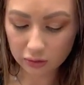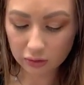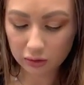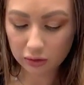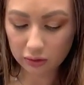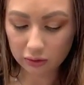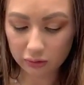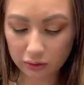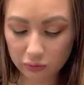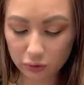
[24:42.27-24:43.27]
Now that I have two
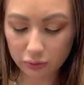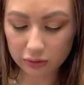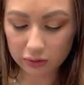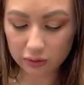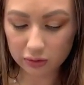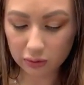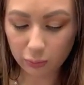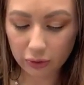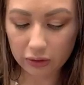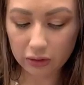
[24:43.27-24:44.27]
hands to separate
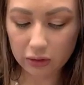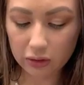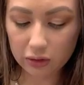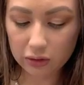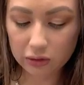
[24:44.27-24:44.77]
these.